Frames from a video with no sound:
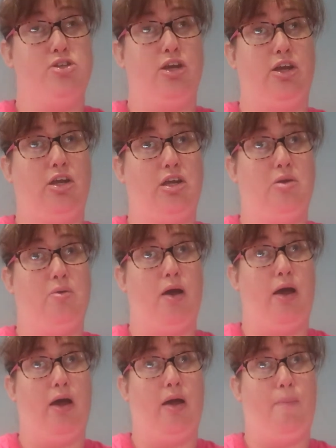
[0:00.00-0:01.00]

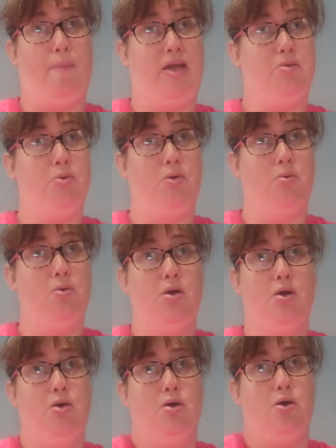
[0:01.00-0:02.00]
to people
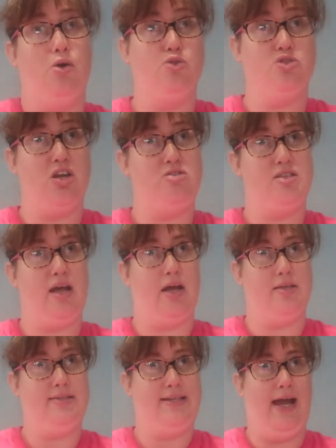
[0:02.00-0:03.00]
also
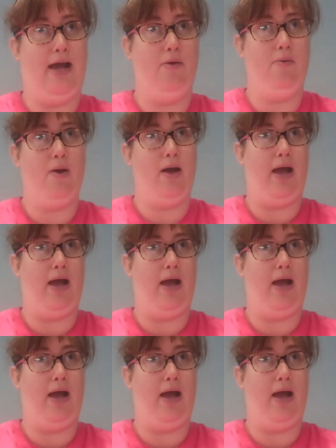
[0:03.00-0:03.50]
starting out,